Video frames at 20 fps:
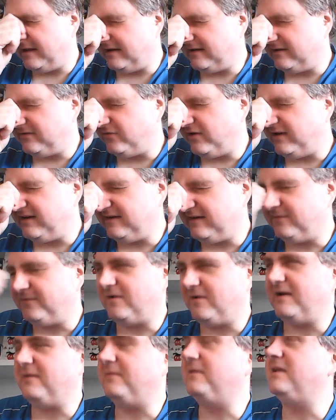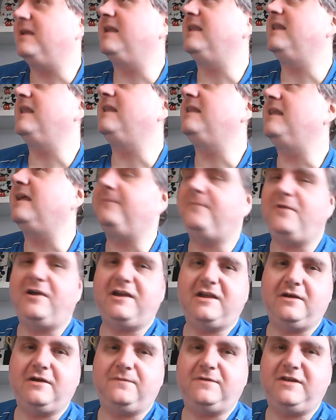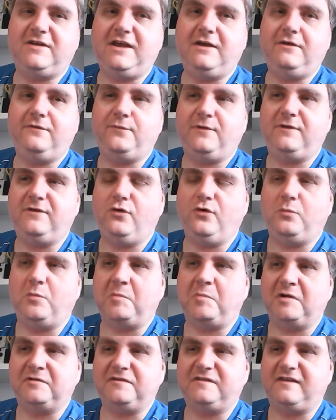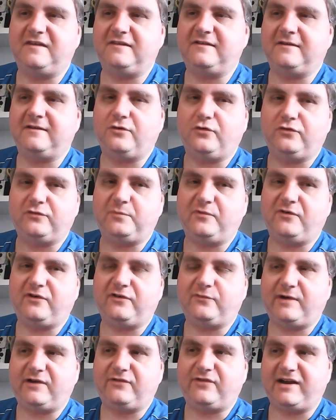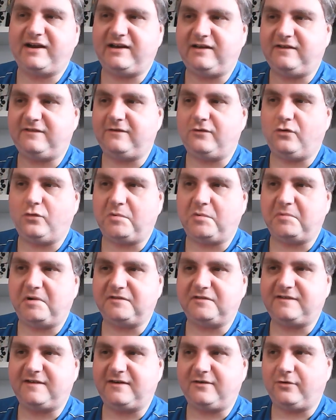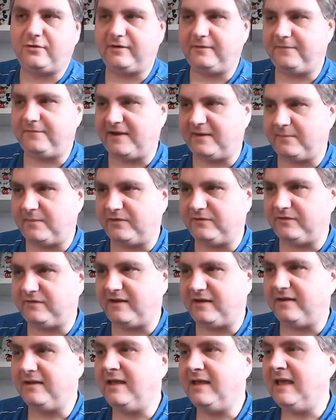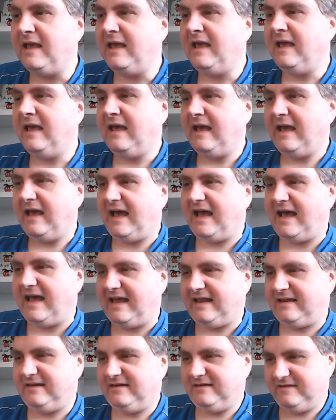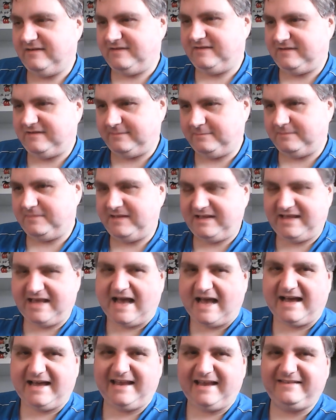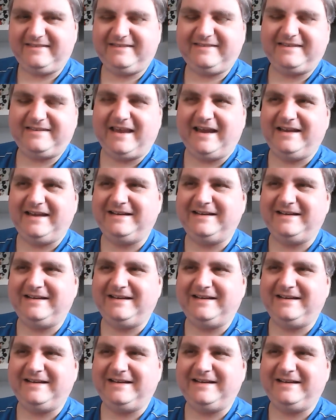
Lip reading: treated. They're very good to use with normal monsters, and of course, Blue Eyes White Dragon is a normal monster, not an effect monster. And yeah, it's